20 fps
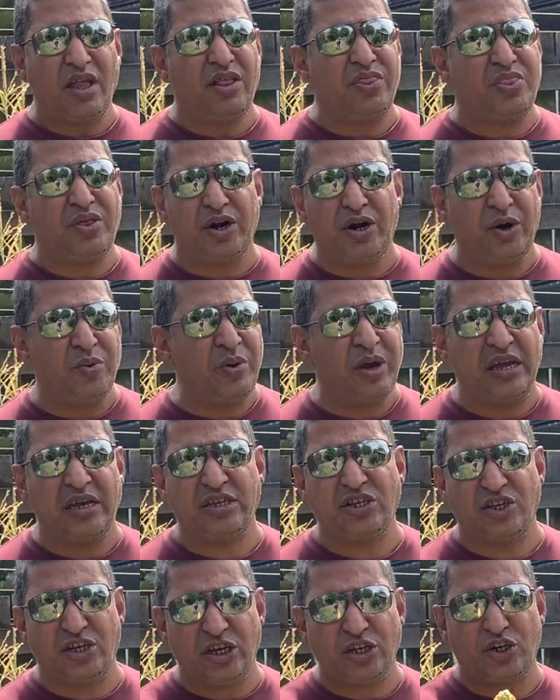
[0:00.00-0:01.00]
Third way
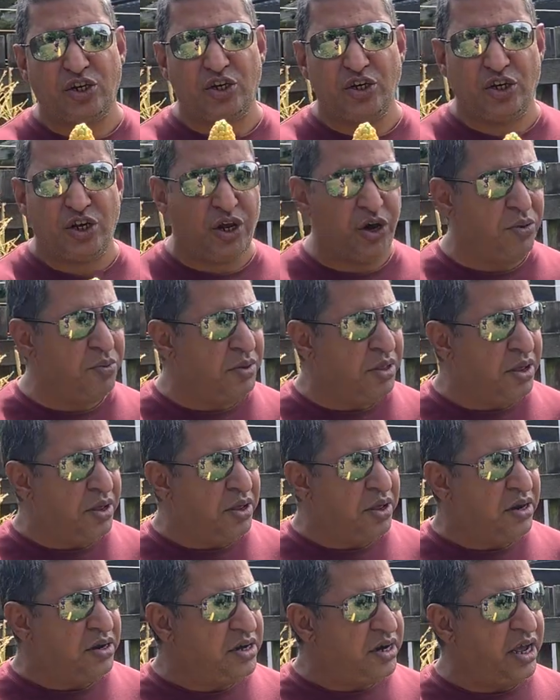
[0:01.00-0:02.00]
is just to
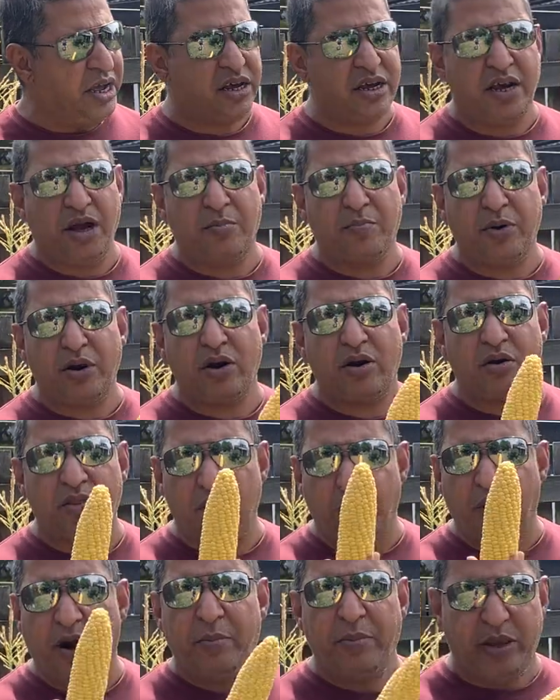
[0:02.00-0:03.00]
put it on the
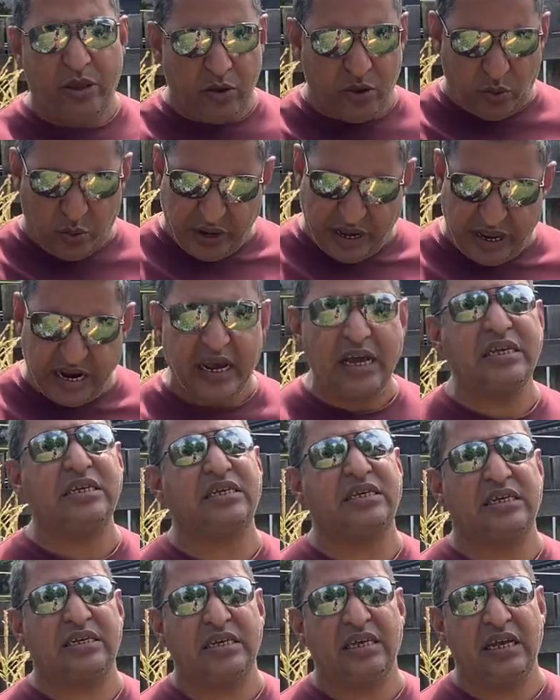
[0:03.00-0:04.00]
barbecue the way it
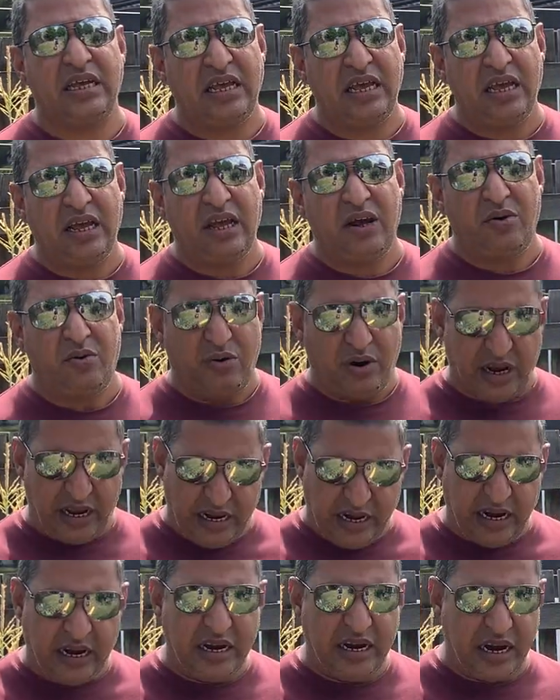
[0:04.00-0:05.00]
is,
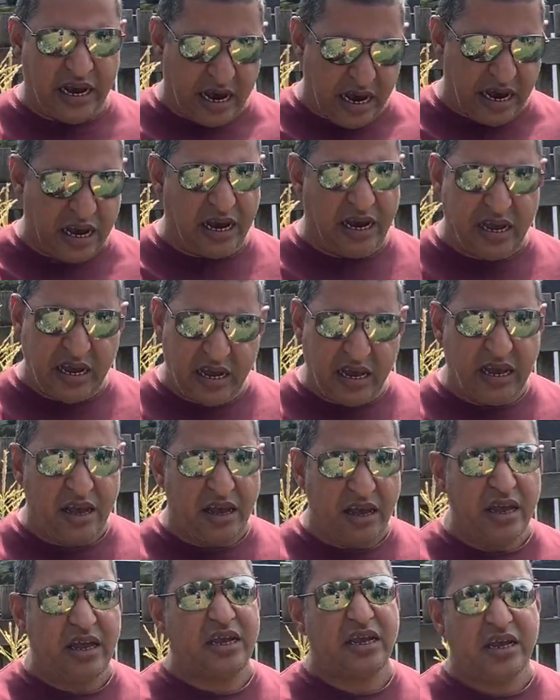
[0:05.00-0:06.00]
right, and
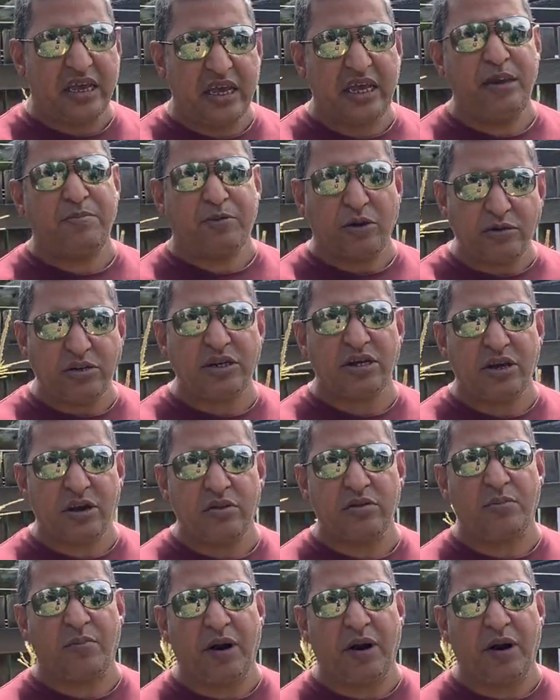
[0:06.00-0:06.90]
keep toasting it on the